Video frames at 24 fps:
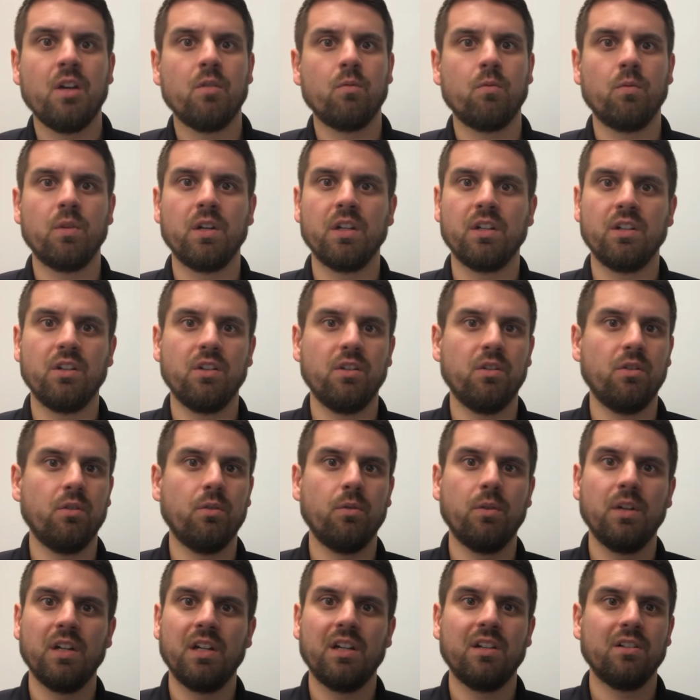Were
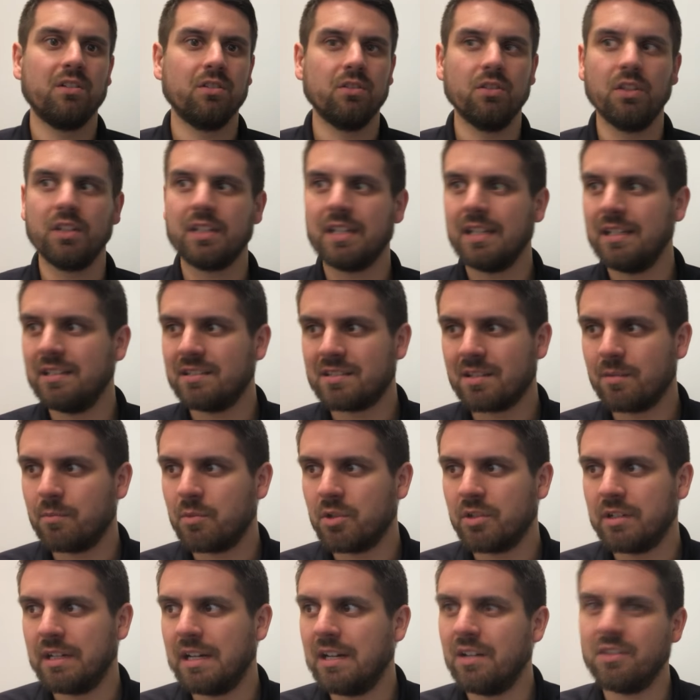you looking
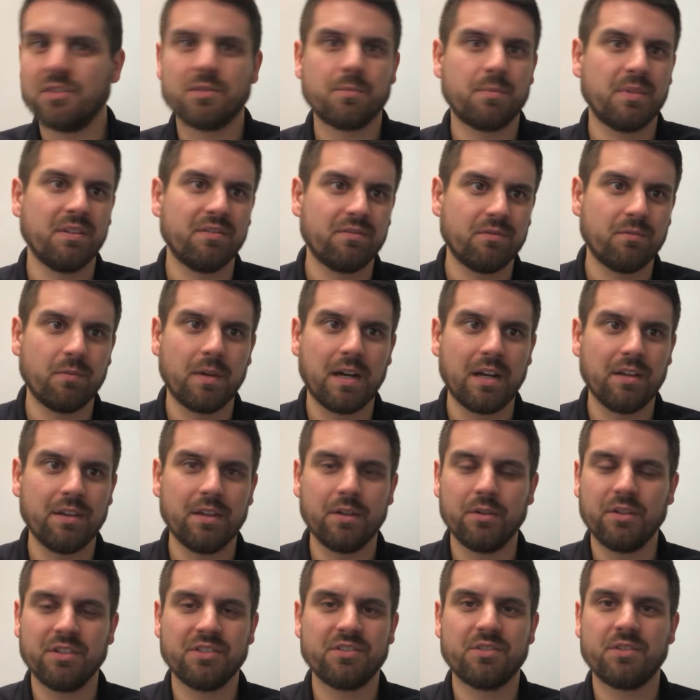somewhere else while
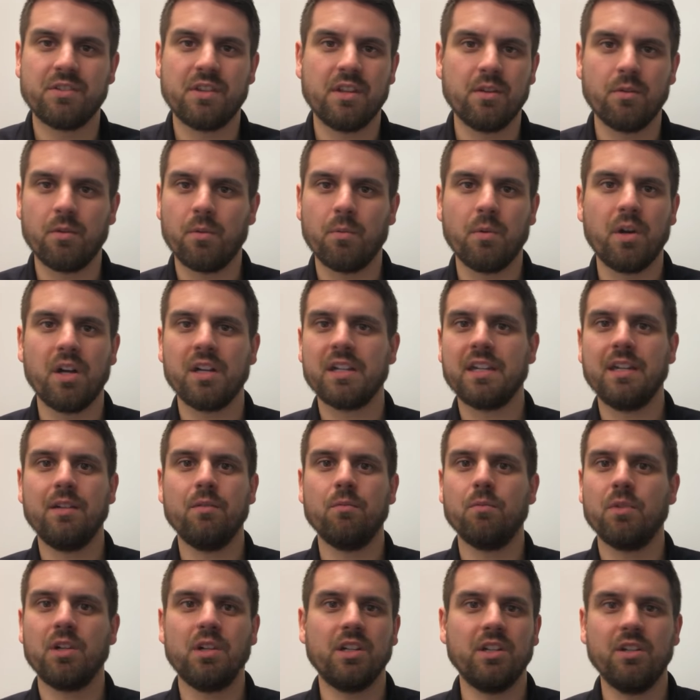they were
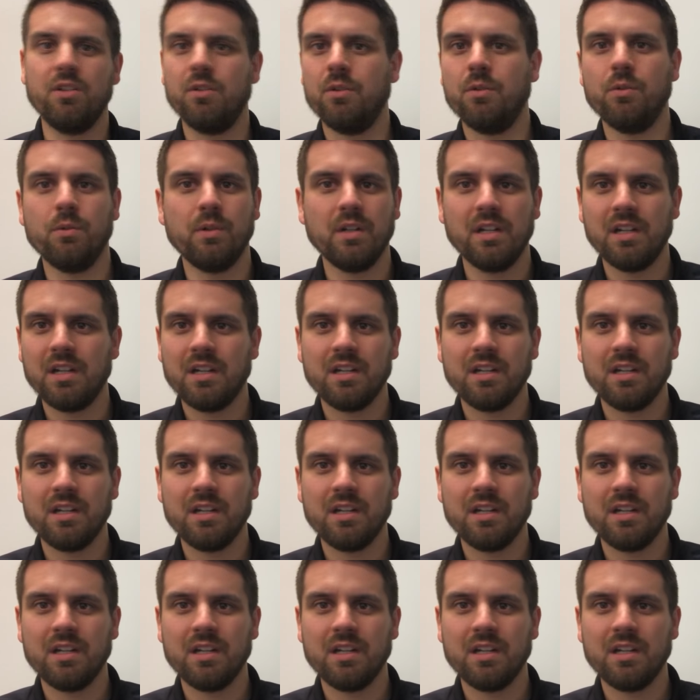walking? Were you,